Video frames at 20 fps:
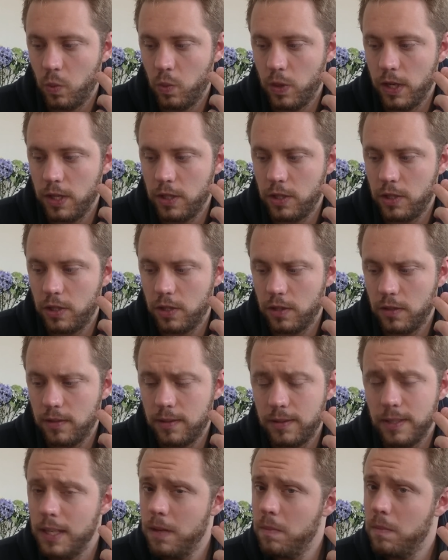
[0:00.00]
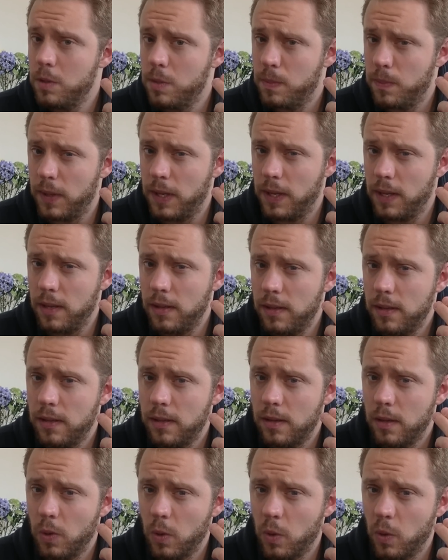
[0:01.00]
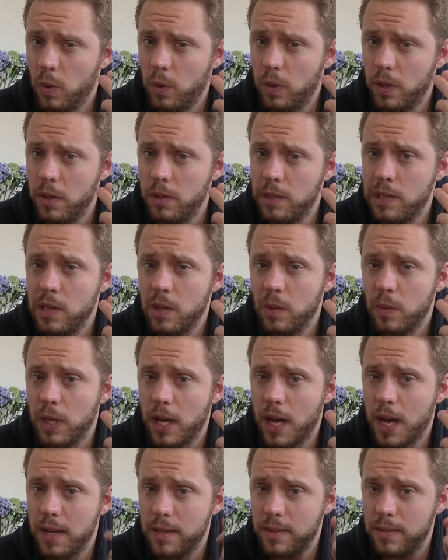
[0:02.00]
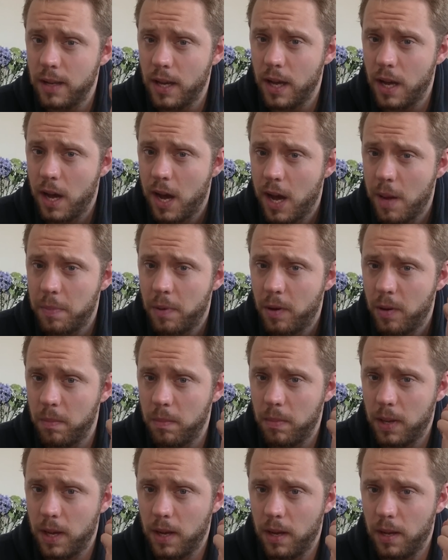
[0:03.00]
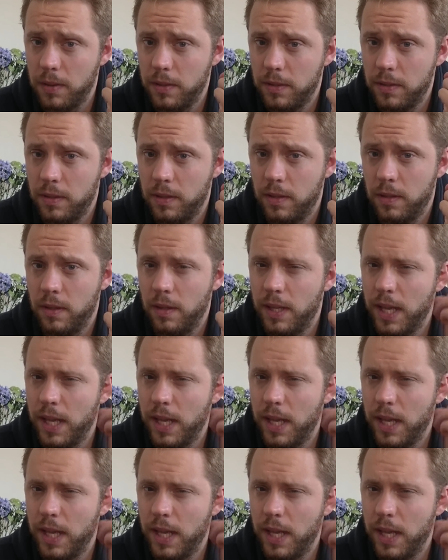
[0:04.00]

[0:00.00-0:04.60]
which seem to be all those little guys up on Mars